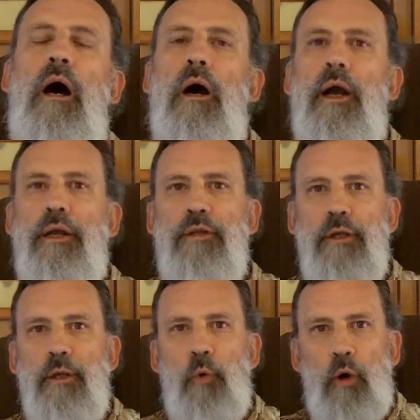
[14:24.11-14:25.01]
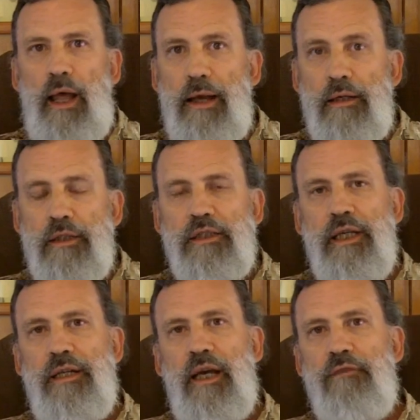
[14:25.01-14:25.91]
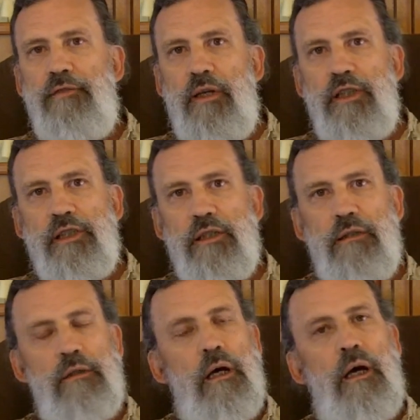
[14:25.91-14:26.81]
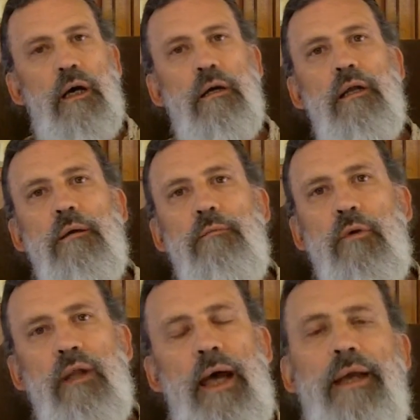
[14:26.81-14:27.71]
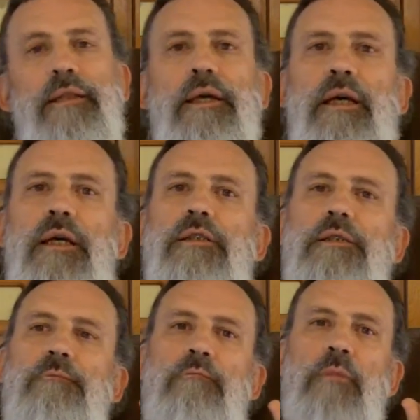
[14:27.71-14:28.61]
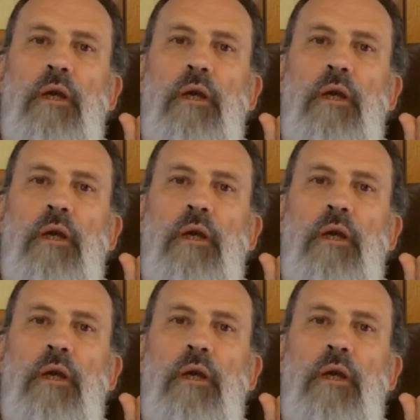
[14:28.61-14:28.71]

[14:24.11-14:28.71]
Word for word: all right, then you're more likely to see a definition uh, like this.